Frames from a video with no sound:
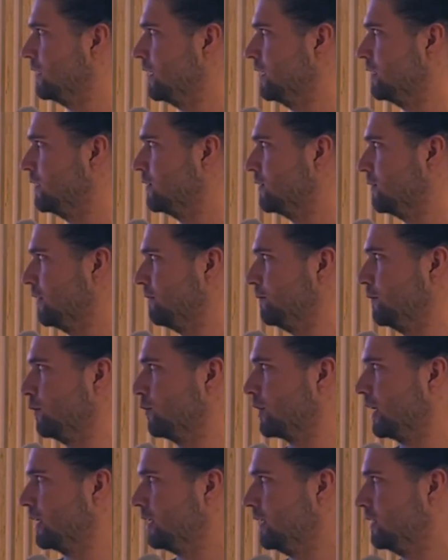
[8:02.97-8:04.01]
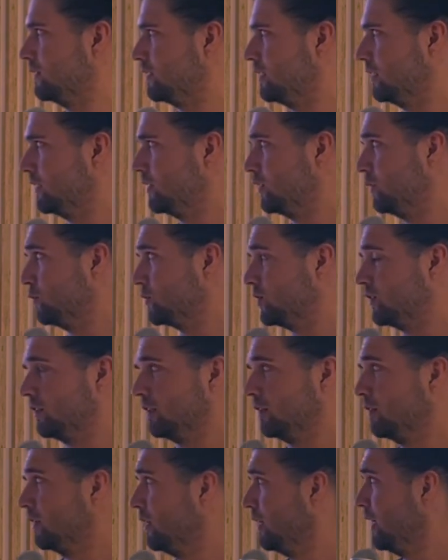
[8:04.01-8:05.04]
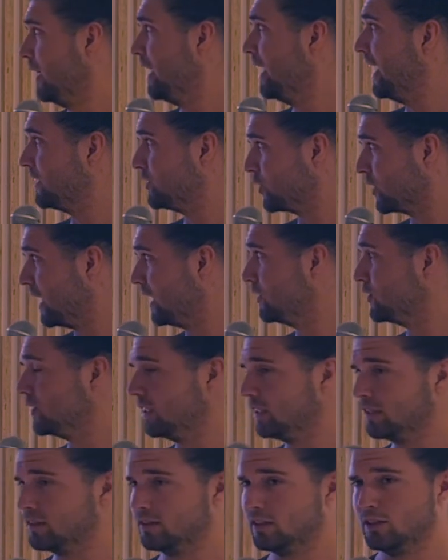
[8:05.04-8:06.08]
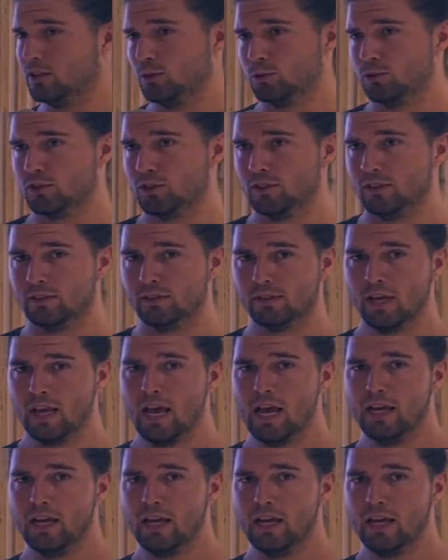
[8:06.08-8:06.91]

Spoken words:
And if you look at educational institutions,